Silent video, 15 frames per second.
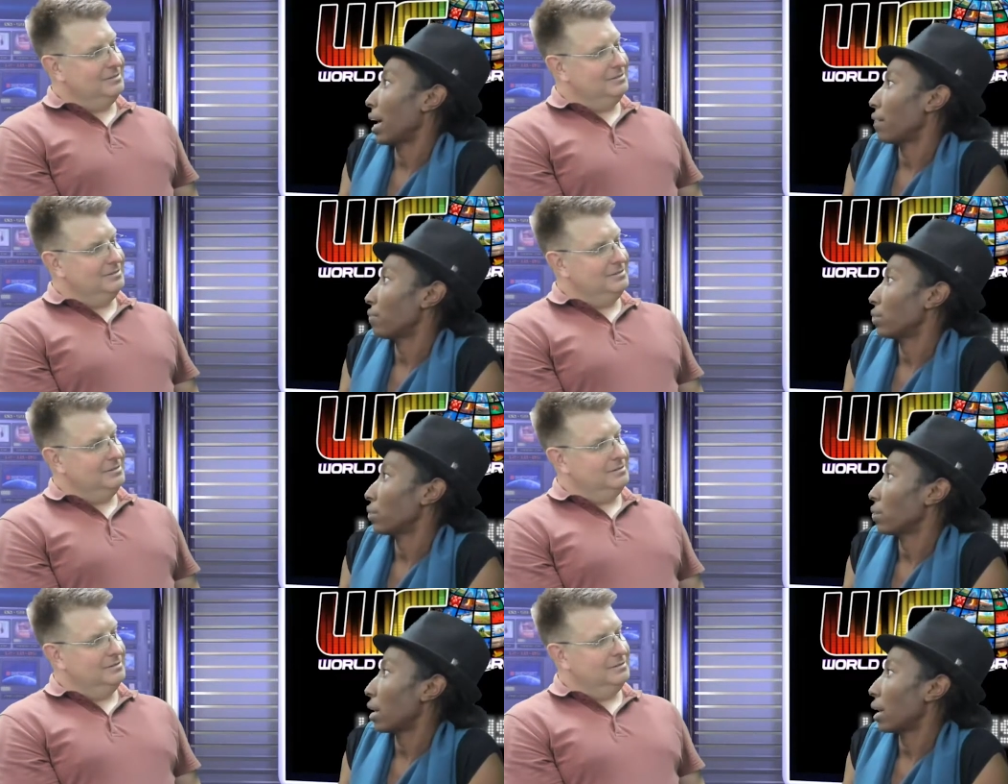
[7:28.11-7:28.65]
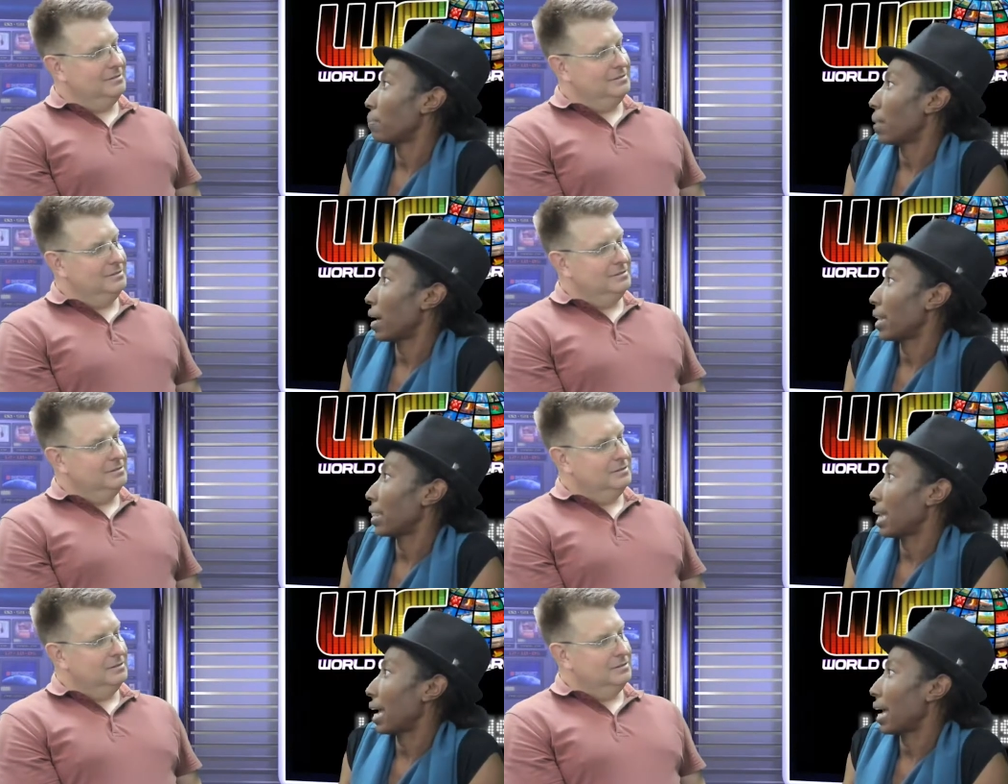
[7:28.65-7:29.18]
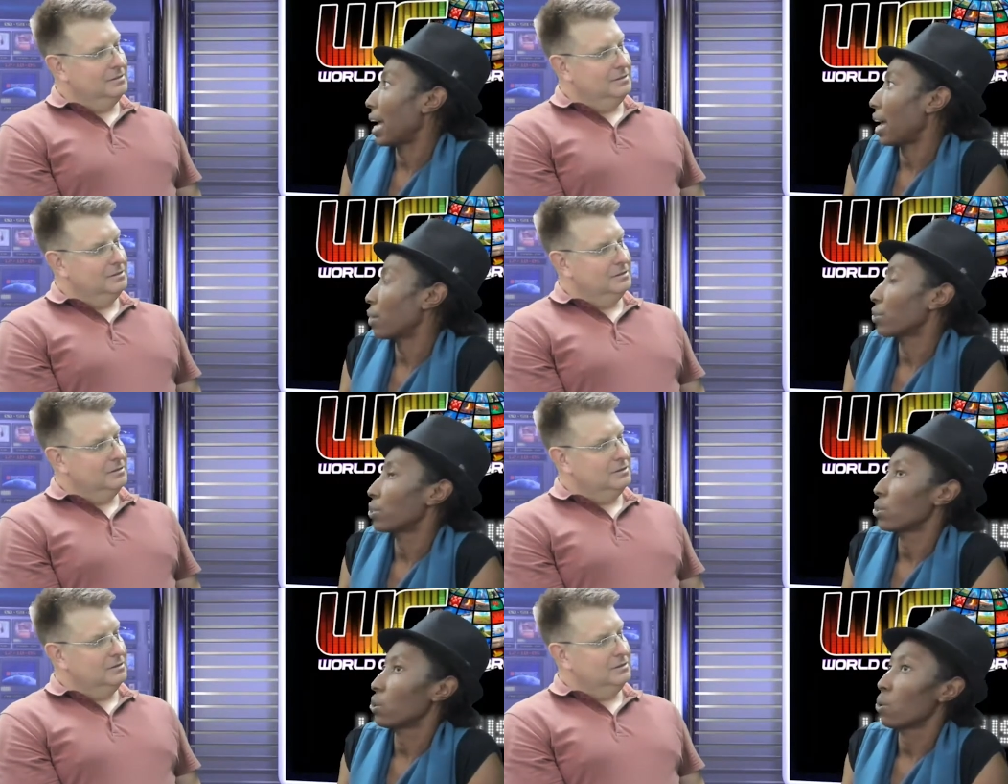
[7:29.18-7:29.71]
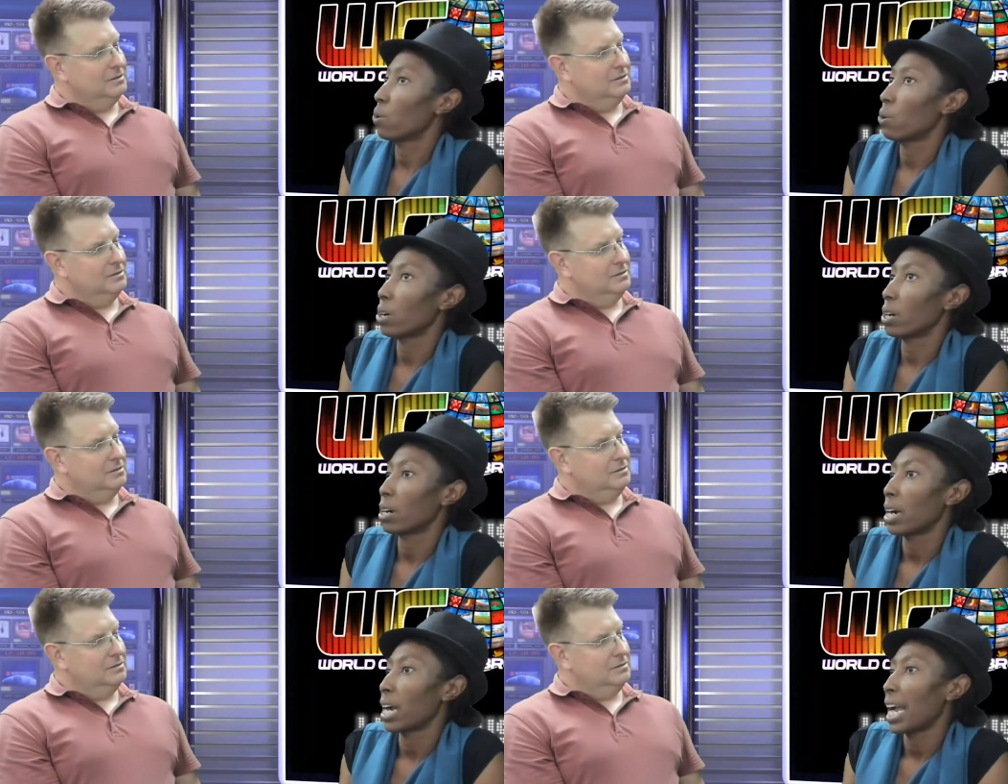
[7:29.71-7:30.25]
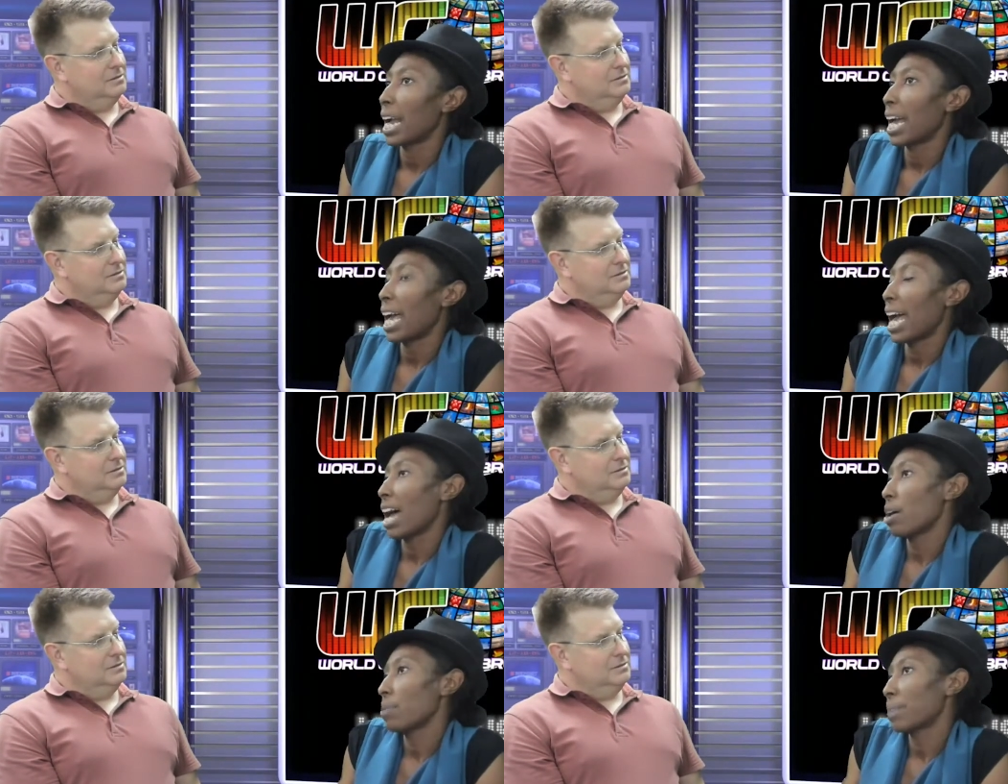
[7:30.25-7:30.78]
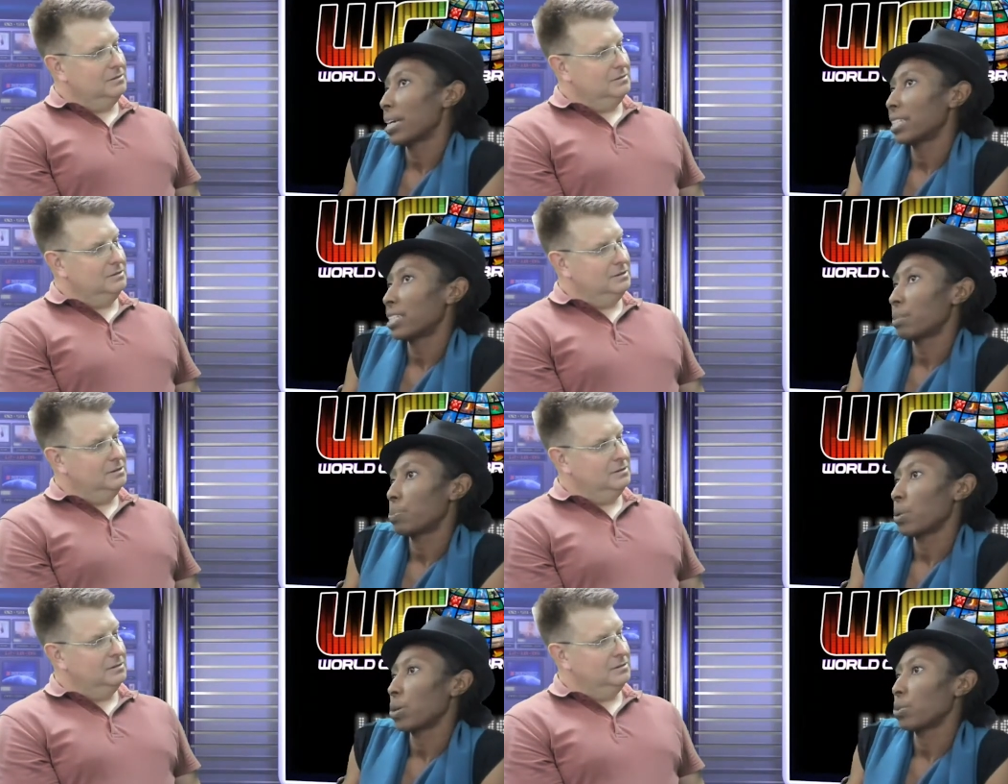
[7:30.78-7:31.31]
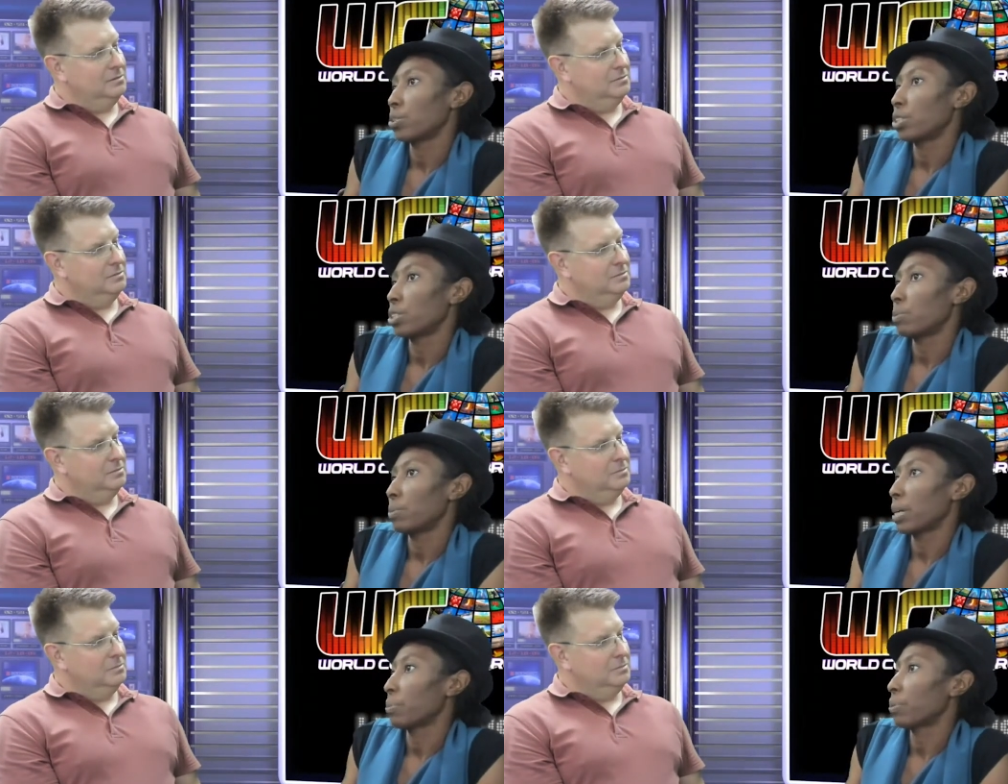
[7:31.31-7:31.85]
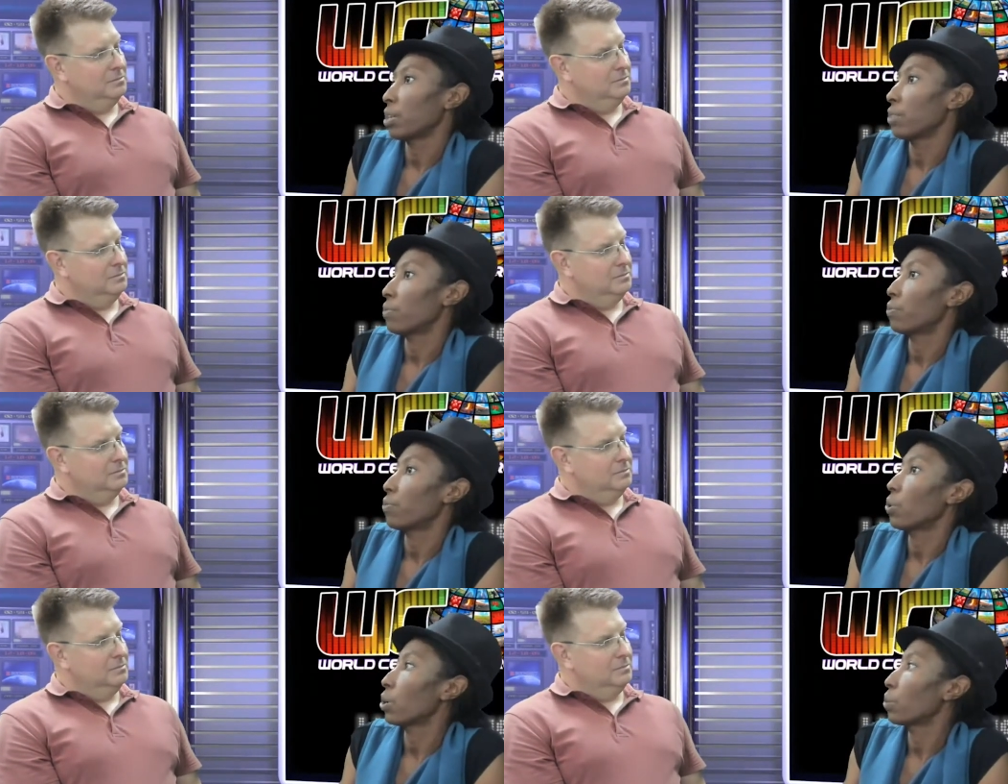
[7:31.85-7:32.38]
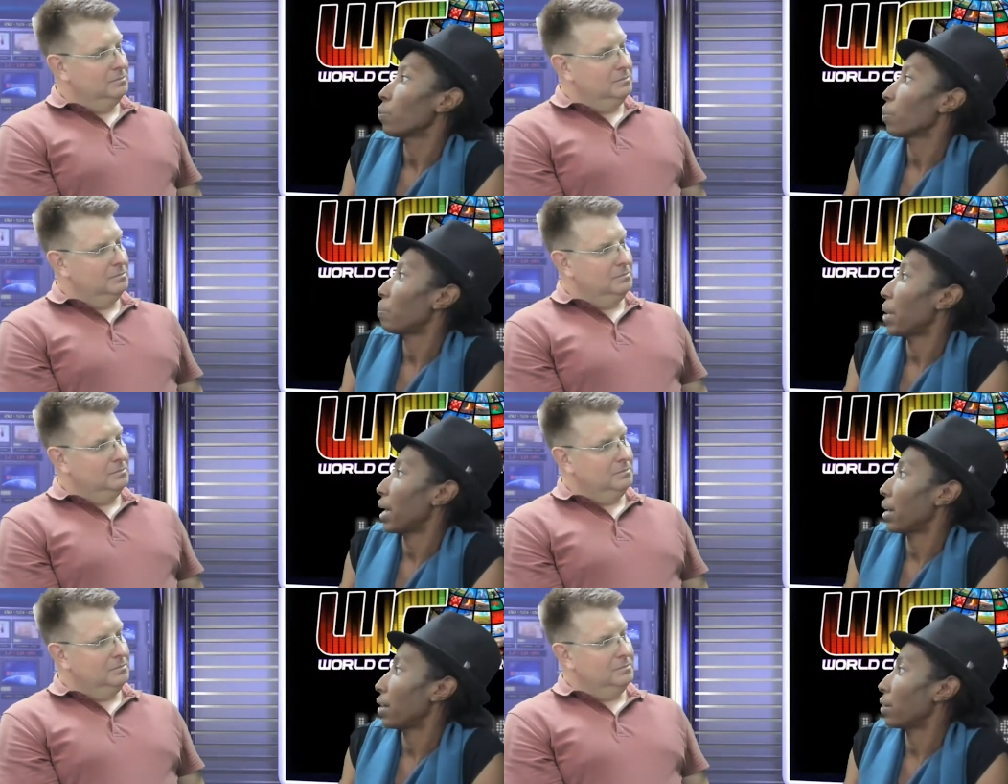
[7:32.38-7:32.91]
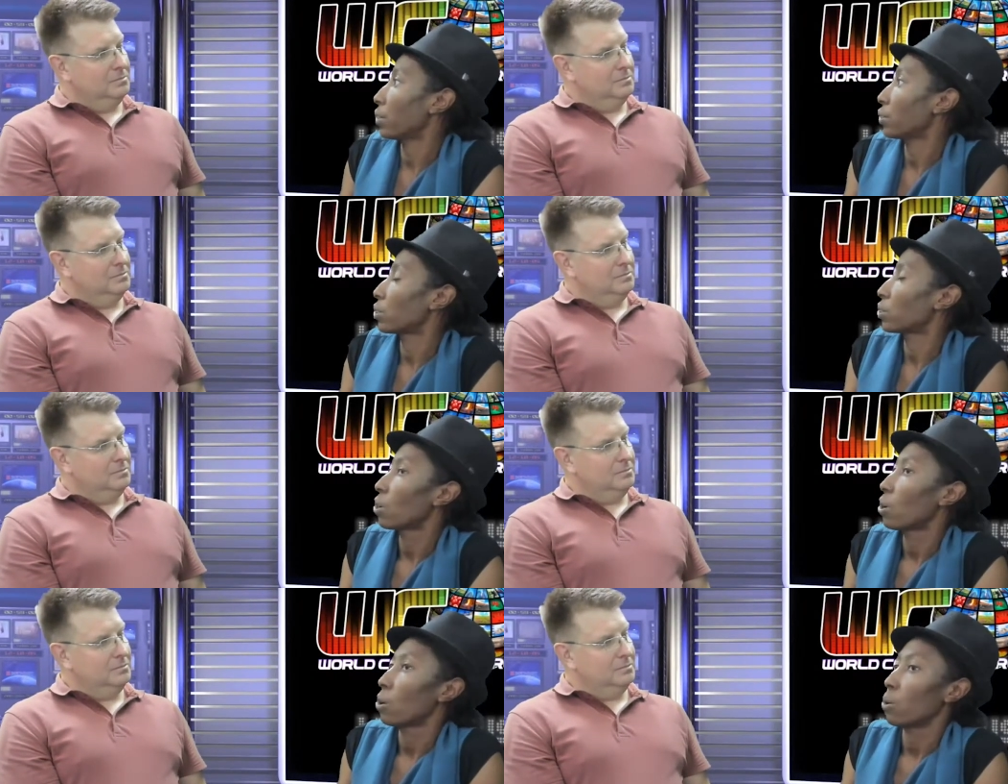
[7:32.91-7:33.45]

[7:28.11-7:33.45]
Speaker 1: after I buy the house? Or how am I supposed to be able to afford repairs?